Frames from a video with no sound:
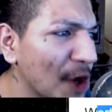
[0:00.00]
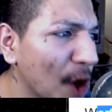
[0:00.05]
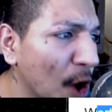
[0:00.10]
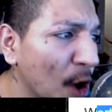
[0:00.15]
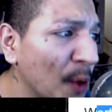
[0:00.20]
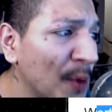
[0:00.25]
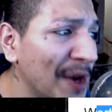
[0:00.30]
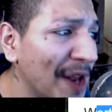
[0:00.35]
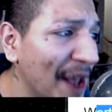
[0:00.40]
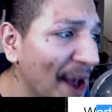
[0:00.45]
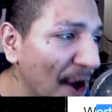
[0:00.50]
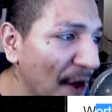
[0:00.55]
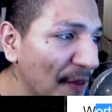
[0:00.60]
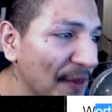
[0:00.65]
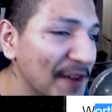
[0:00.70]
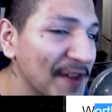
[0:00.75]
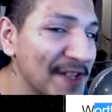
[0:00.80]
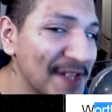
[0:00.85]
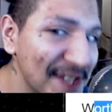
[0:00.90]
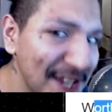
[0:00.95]
own health
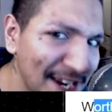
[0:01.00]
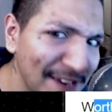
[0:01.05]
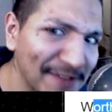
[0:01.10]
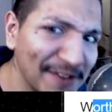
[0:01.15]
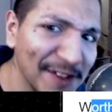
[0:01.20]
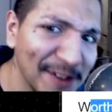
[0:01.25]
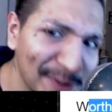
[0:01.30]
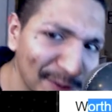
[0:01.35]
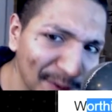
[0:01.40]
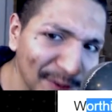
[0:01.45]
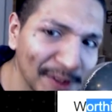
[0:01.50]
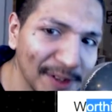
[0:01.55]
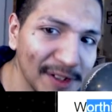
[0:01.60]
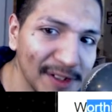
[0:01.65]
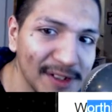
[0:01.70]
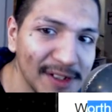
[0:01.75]
and safety rules.